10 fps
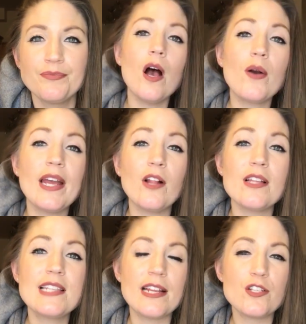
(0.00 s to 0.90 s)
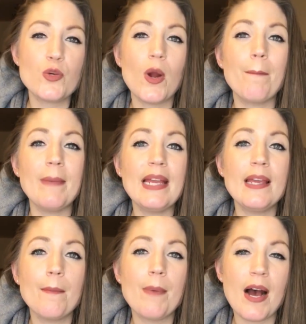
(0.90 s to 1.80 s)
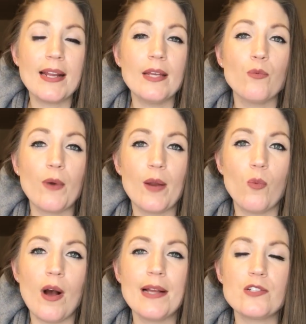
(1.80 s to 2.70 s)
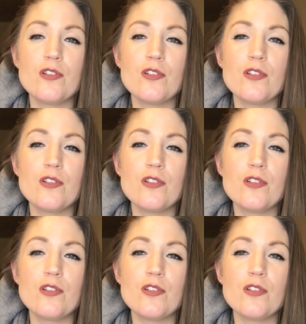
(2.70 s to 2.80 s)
Okay, now let's get into our medium-bodied red wines.